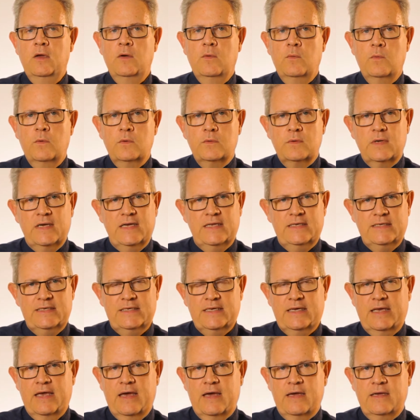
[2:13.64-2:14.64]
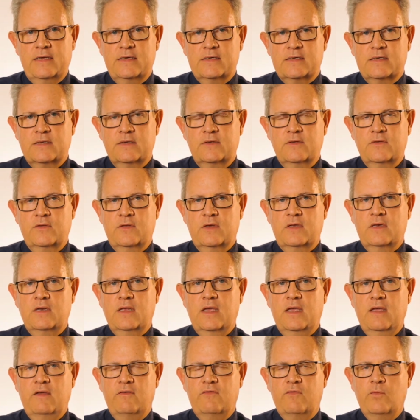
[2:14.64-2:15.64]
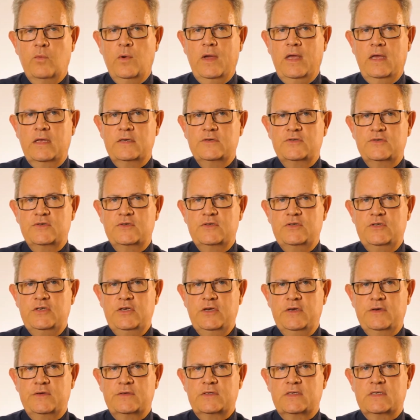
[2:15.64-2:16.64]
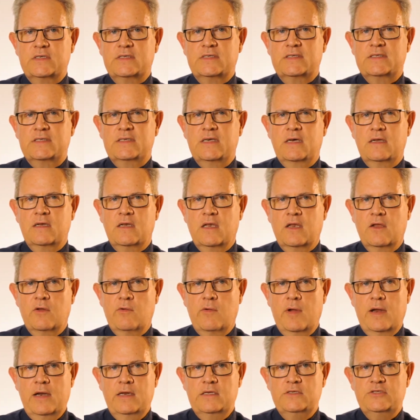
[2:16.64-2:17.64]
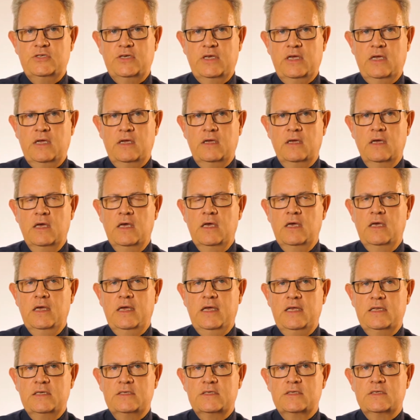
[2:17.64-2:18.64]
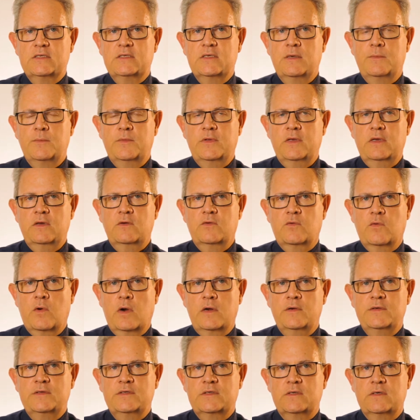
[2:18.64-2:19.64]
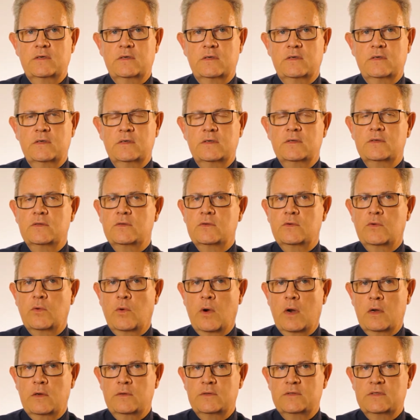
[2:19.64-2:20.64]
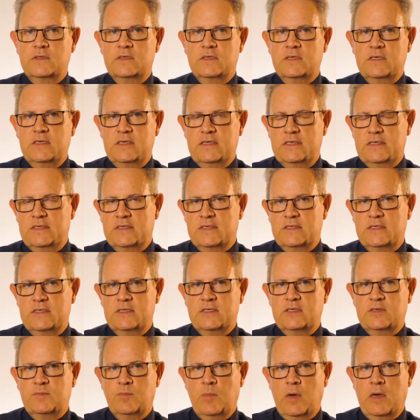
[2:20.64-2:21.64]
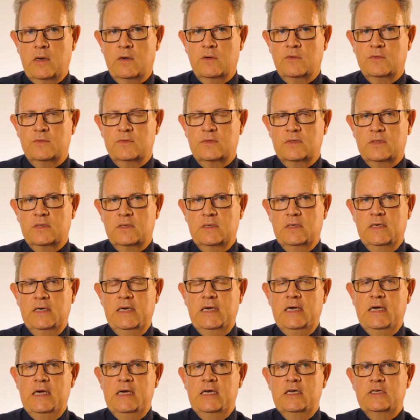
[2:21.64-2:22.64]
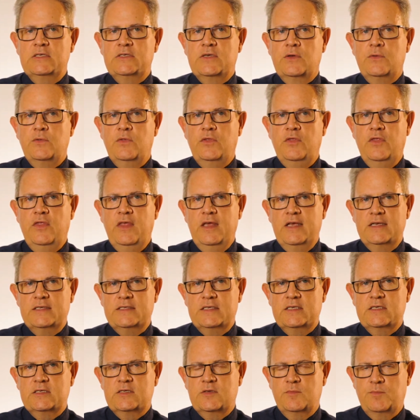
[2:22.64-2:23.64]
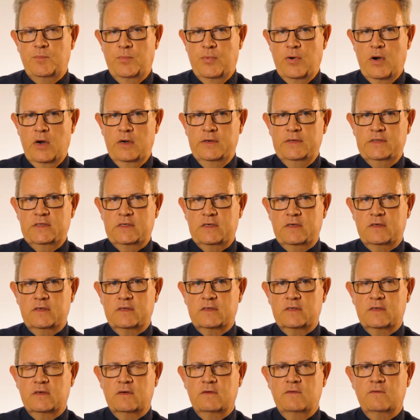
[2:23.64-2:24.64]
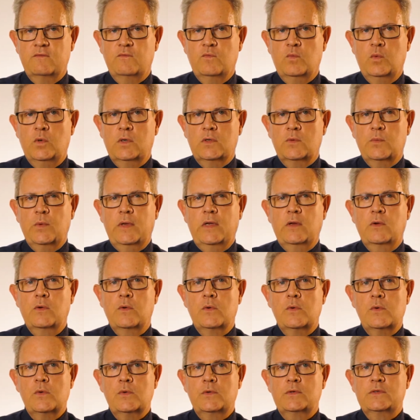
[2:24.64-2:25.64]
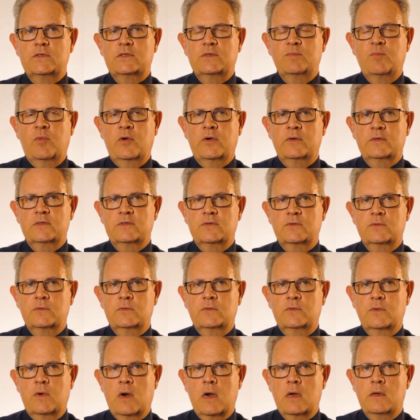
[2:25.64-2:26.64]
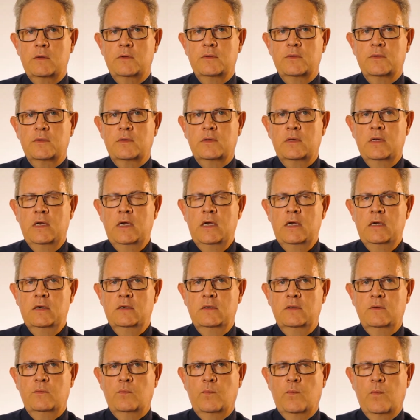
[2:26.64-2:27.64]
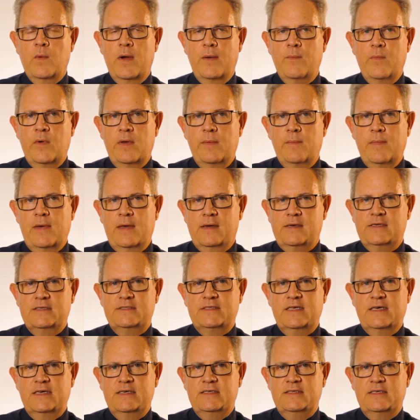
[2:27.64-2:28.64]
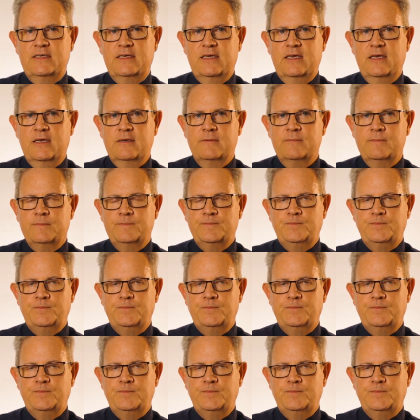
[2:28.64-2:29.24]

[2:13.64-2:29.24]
will indicate that if we introduce a subtler energy into something grosser, the gross is dispelled. So this is the process of what we call spiritual growth. That when we're meditating,